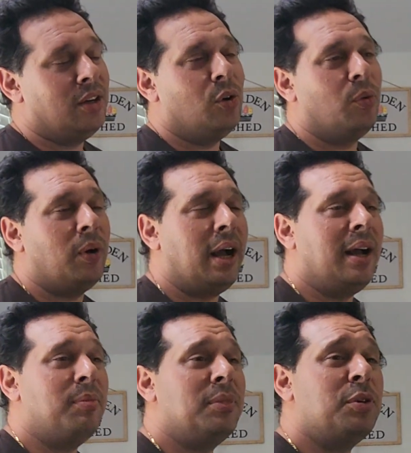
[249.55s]

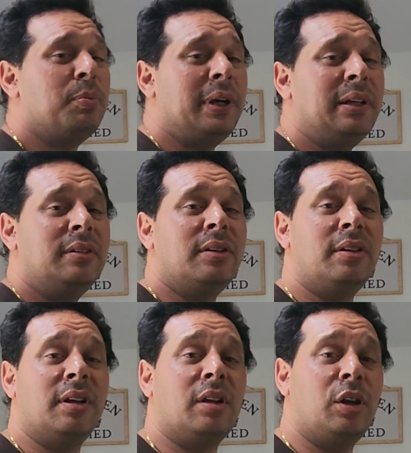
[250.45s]
The springs,
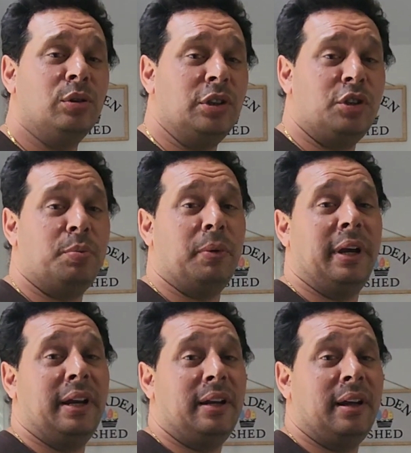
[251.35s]
the closest spring,